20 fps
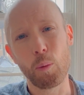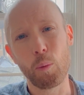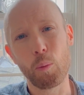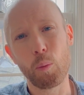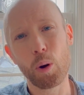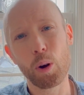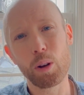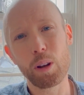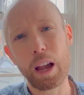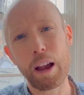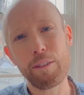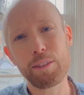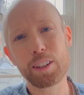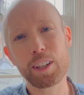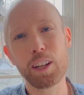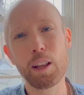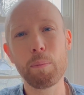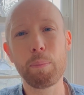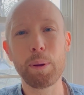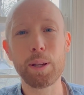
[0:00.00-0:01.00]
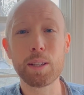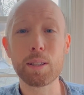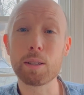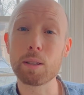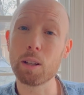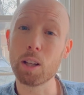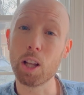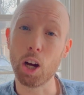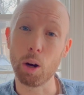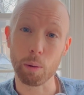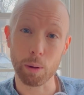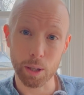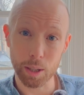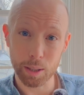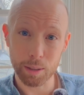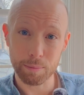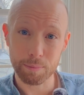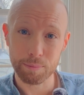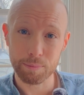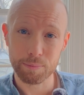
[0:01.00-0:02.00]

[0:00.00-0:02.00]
where life's going to be slower.